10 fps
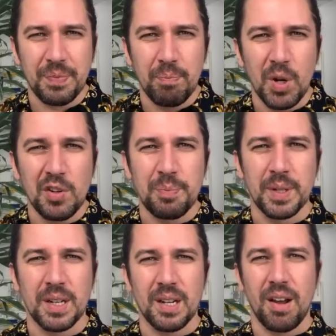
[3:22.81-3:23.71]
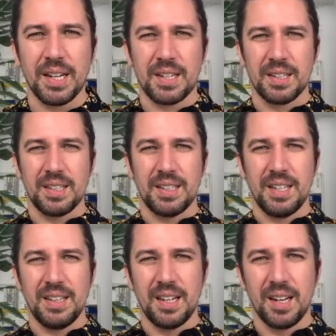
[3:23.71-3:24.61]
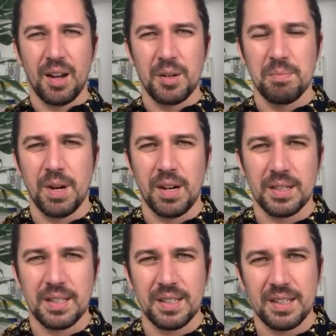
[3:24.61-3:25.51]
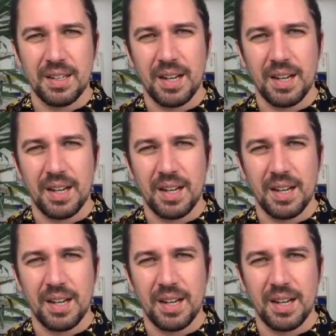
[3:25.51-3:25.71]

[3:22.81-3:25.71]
movement likely in the loan market.